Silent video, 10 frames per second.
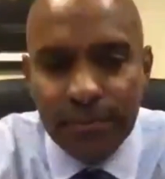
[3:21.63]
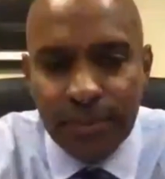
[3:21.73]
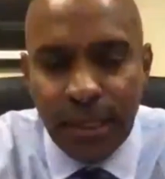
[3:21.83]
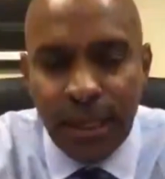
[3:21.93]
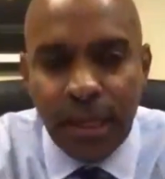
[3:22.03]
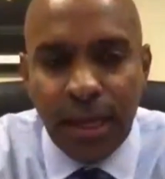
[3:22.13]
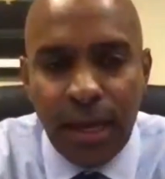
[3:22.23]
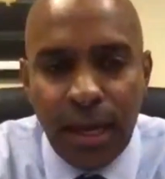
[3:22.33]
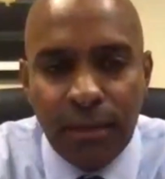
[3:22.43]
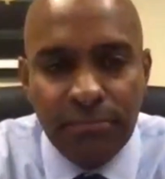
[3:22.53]
Uh,
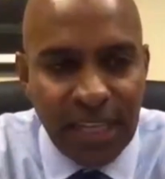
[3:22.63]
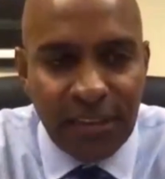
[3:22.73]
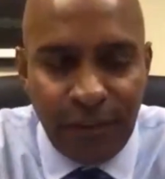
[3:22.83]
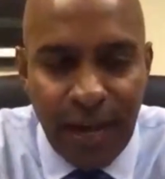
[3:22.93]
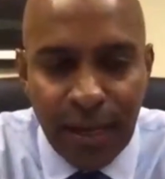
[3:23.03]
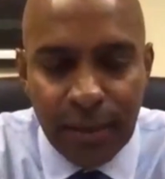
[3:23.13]
that's fine. But